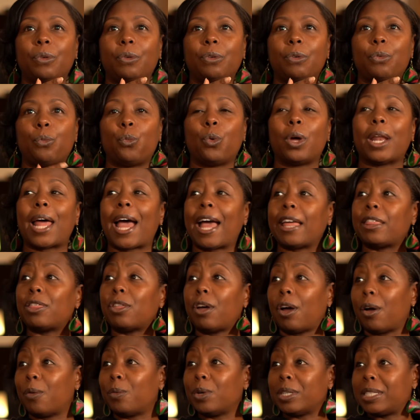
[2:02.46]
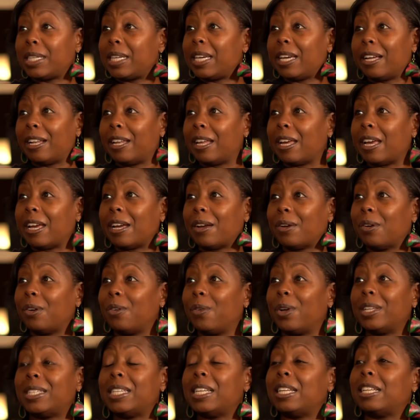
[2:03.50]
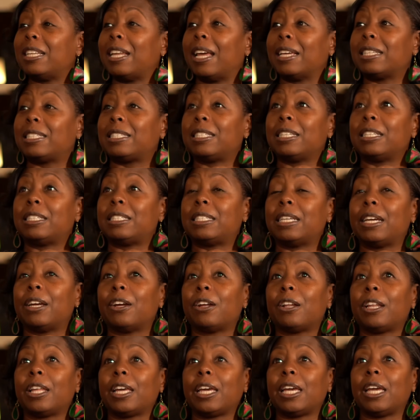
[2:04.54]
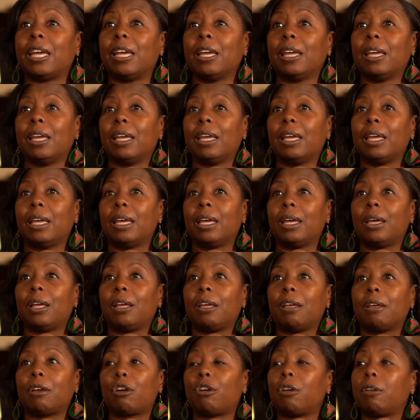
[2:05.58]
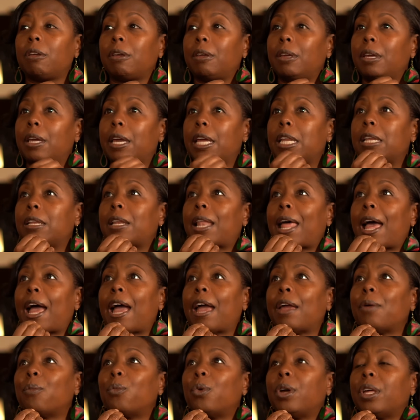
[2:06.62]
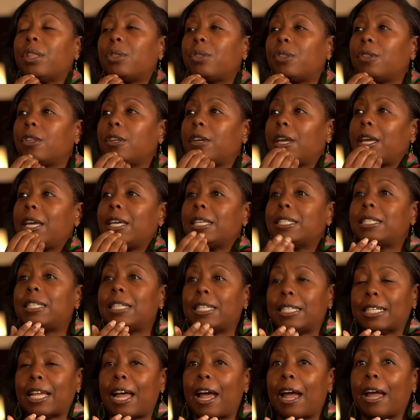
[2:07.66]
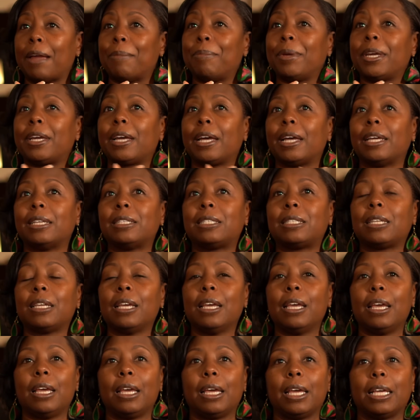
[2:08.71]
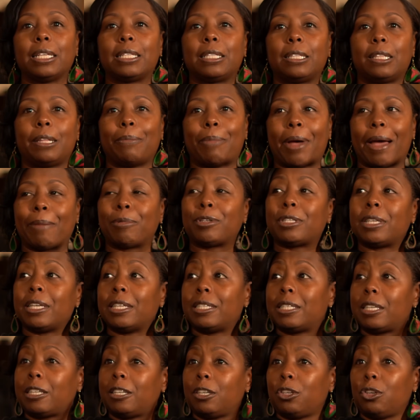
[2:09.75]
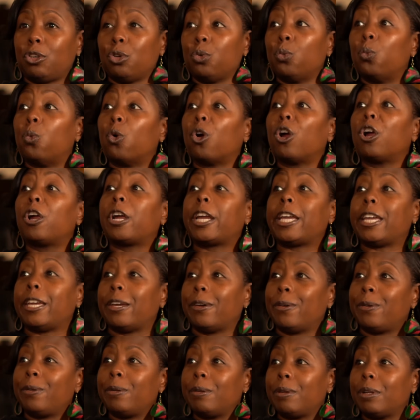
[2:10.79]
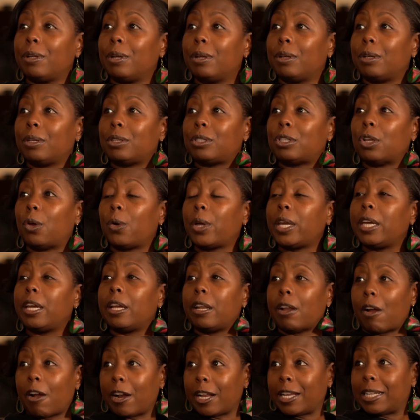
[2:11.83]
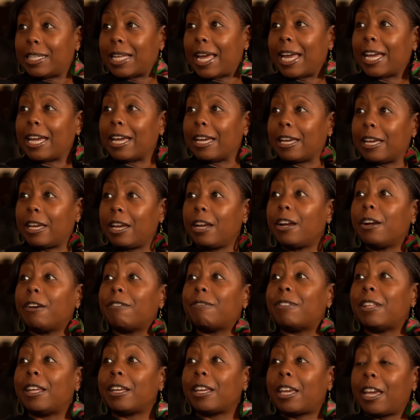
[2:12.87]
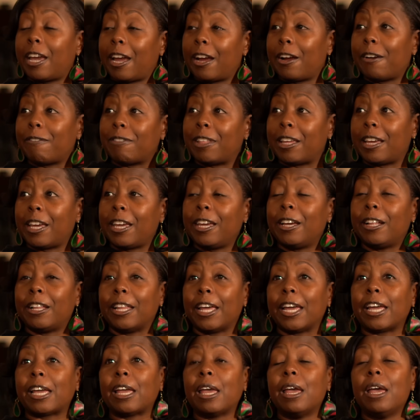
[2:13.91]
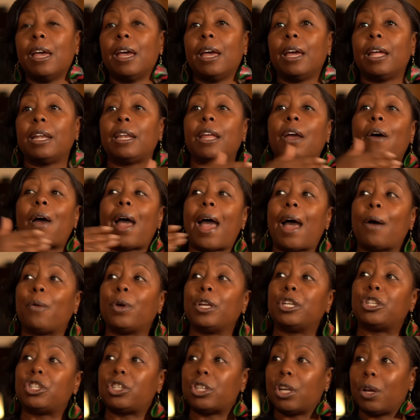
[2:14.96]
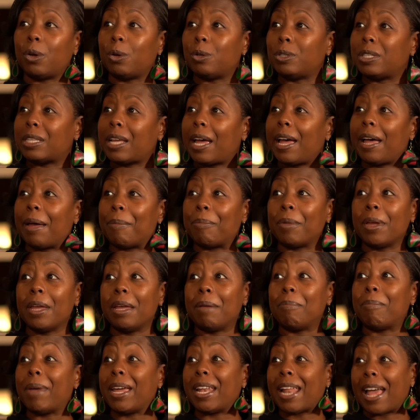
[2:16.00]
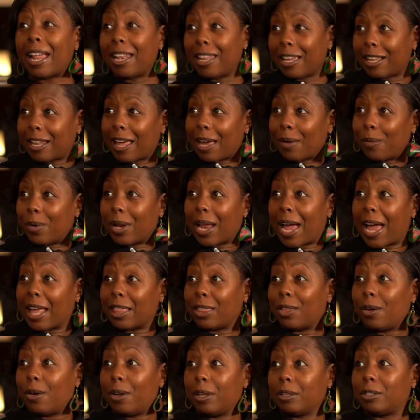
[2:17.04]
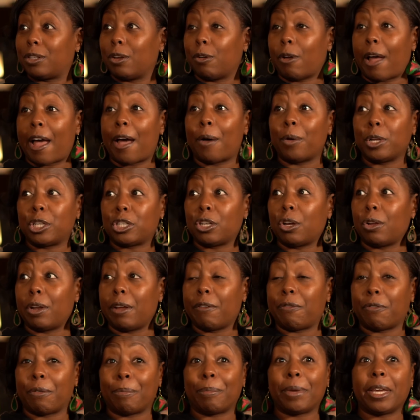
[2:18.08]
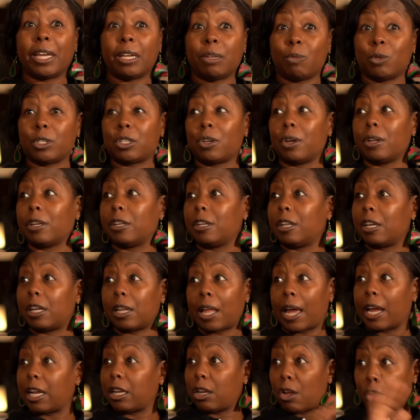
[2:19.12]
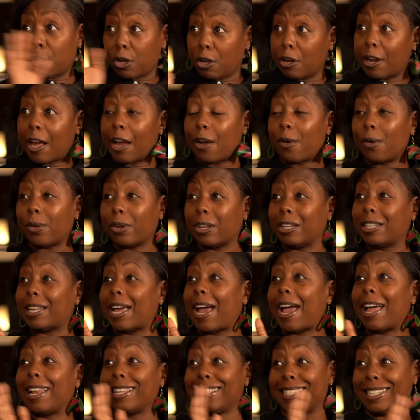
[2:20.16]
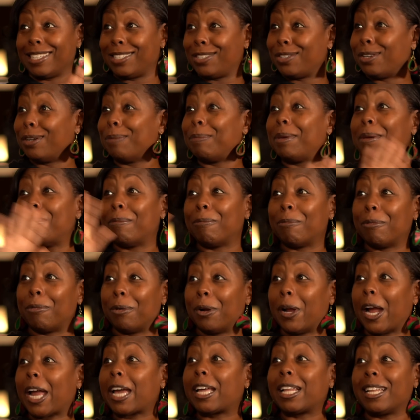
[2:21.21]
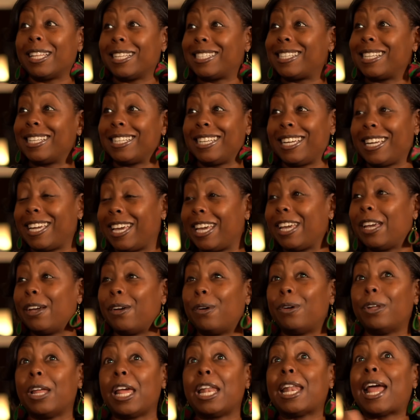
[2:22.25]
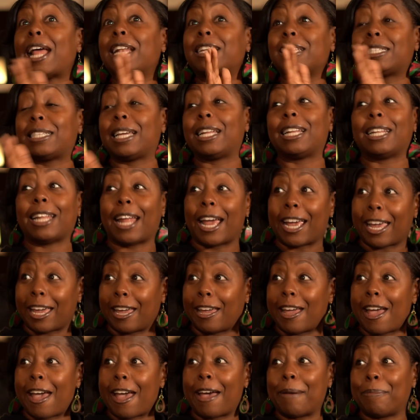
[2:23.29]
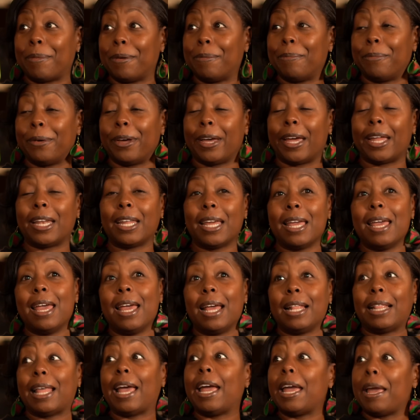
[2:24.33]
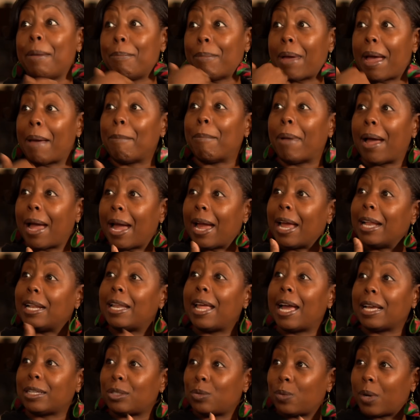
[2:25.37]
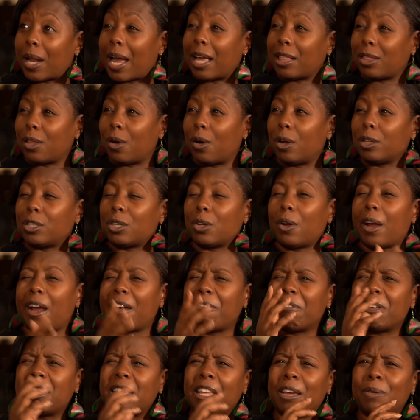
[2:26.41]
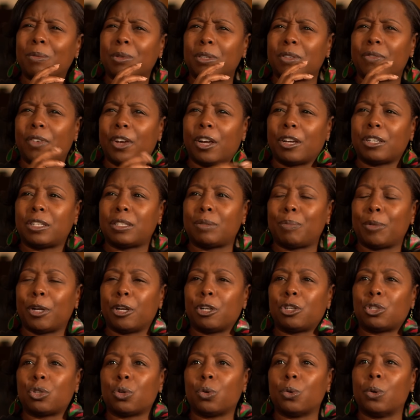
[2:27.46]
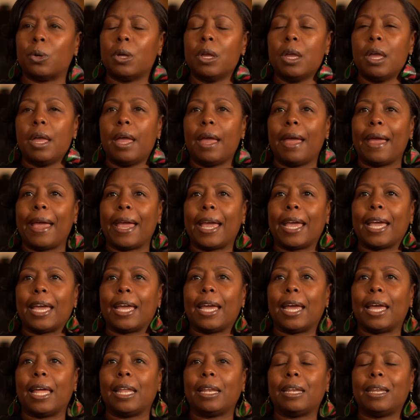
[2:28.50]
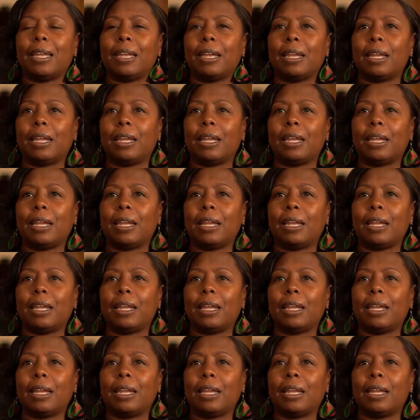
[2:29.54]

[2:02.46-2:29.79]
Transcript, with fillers: what I thought was healing wasn't necessarily in line with his design because it, the Bible says you were healed. So he had already taken care of the care of the healing. Now how it shows up may not look like what I thought. So how it showed up for me was going to look like, no, you're not going on dialysis. You're going to be miraculously healed. And not to say that that can't happen, but that in my mind, that's what I thought. So everything was very spiritual, and